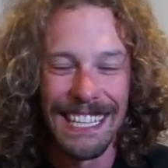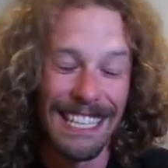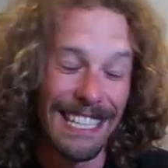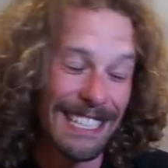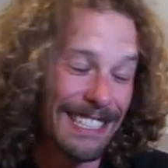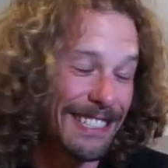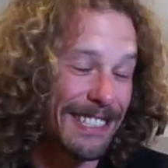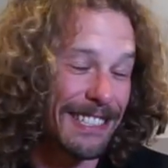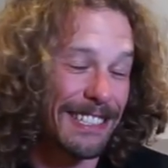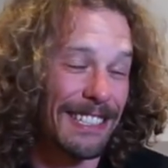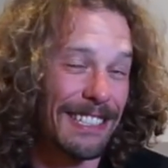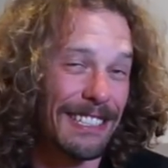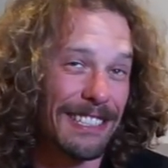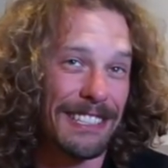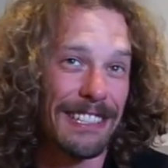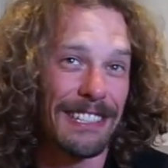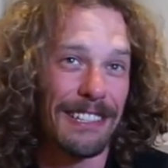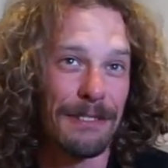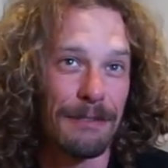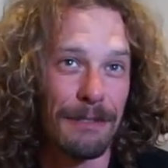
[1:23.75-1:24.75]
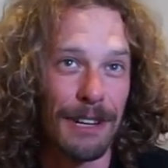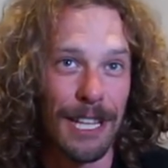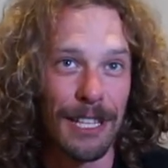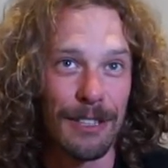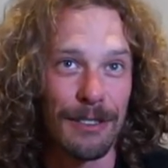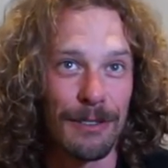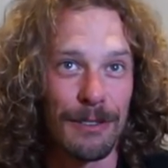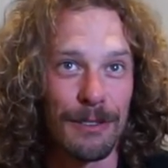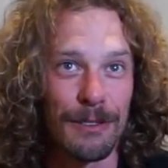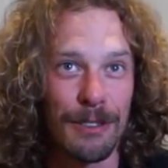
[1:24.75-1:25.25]
It's an easier way
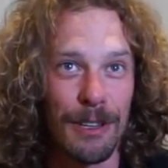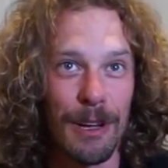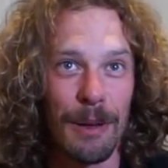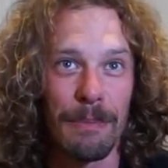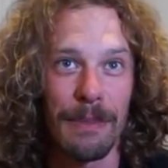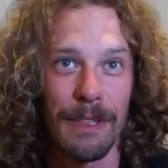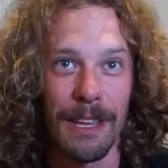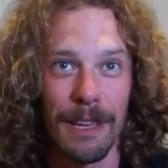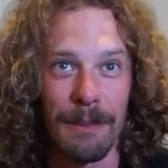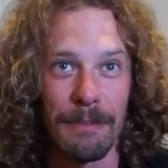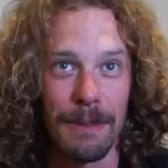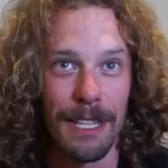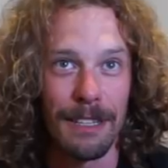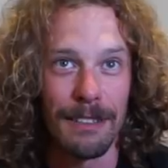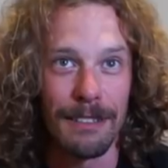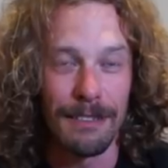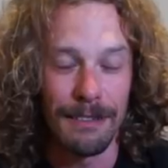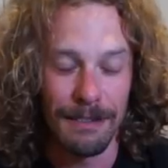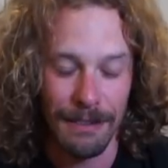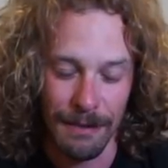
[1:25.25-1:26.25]
to do something. I mean,